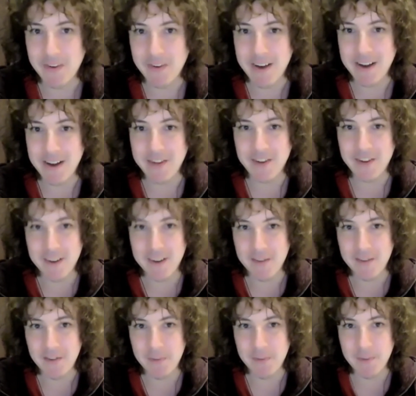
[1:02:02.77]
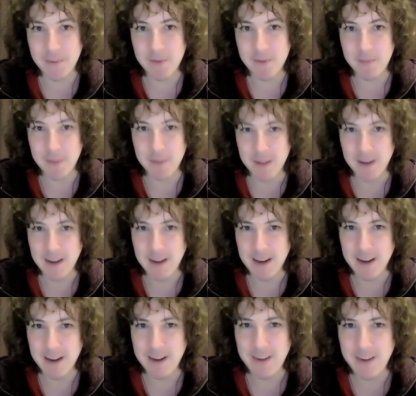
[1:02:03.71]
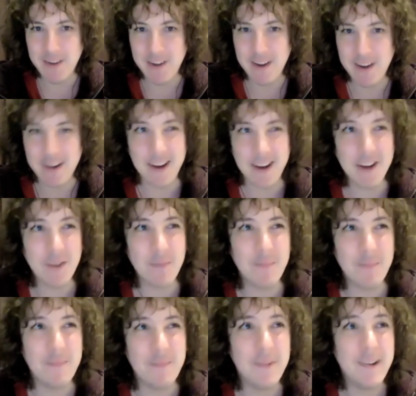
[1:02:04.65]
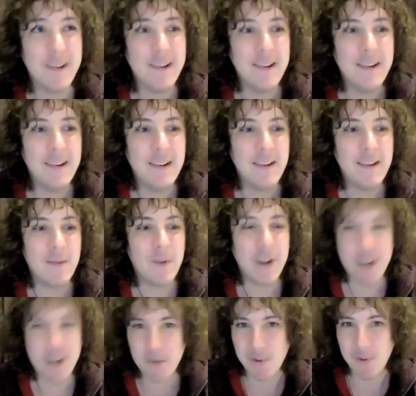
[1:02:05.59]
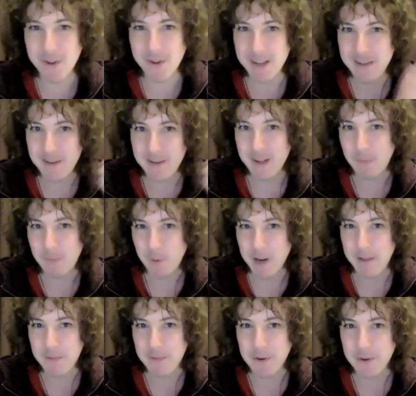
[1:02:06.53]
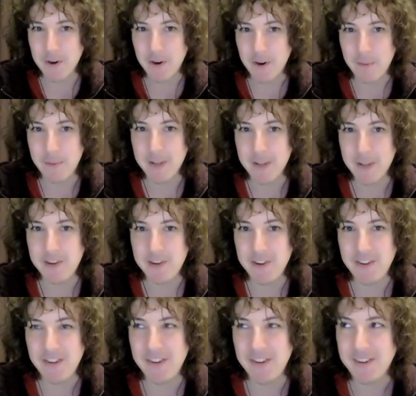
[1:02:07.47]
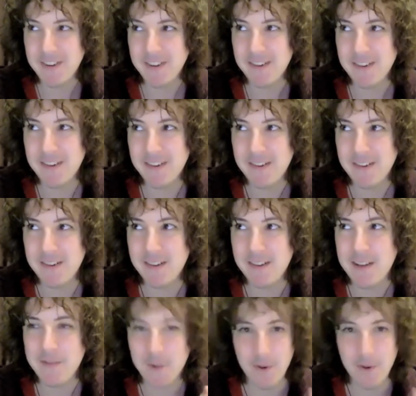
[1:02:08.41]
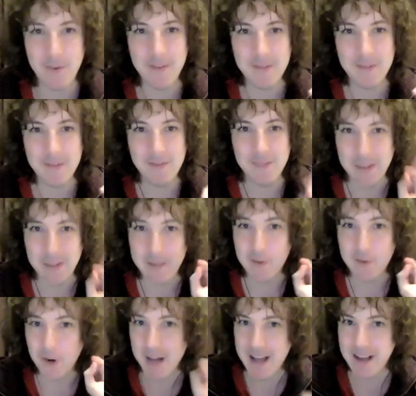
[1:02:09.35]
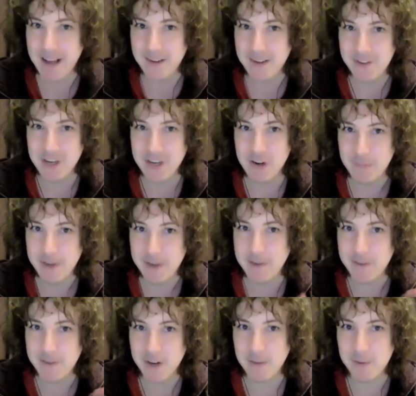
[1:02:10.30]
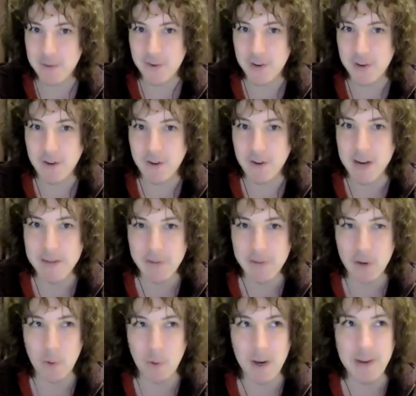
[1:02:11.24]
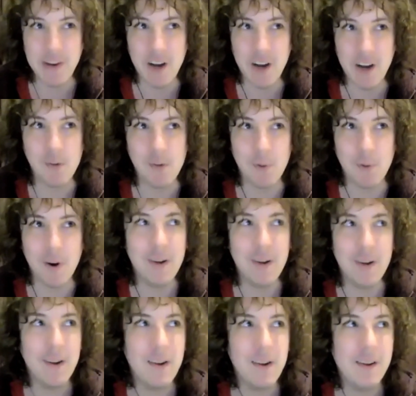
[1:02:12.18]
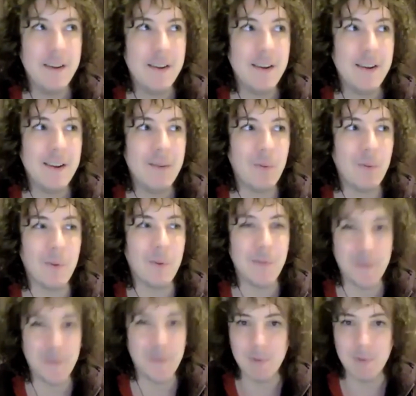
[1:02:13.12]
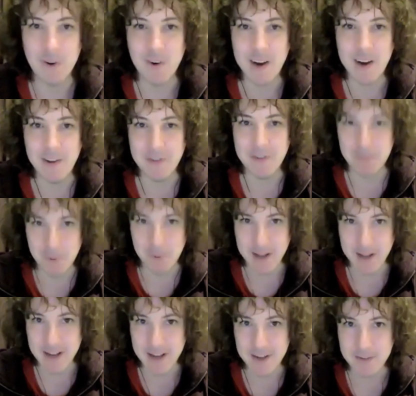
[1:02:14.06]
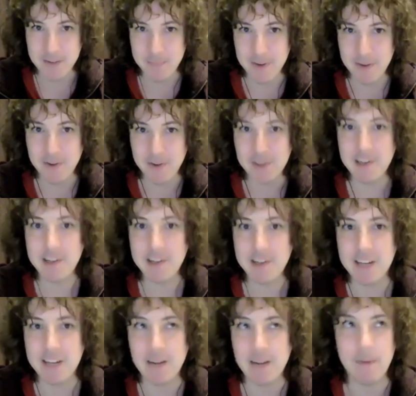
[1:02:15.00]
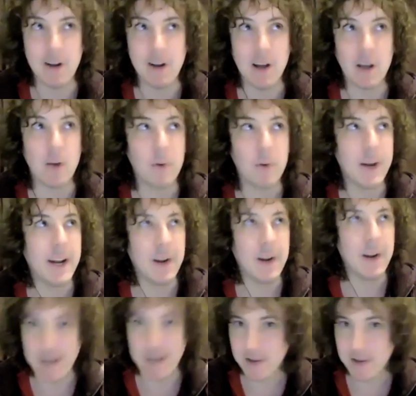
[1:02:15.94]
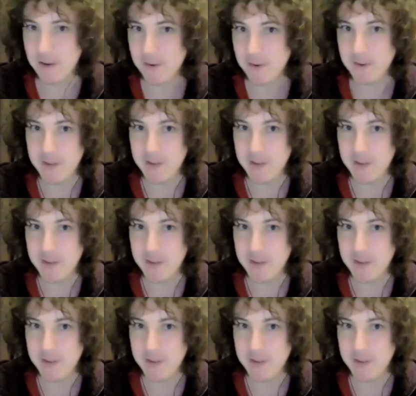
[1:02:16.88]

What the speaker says: And it's kind of similar with Peter Lyons, and I don't really know what they've got, but they've got it. Do you know what I mean? For commentary, you can never quite know what formula it is or what it is, but you just listen to him and like, okay, no, they're good.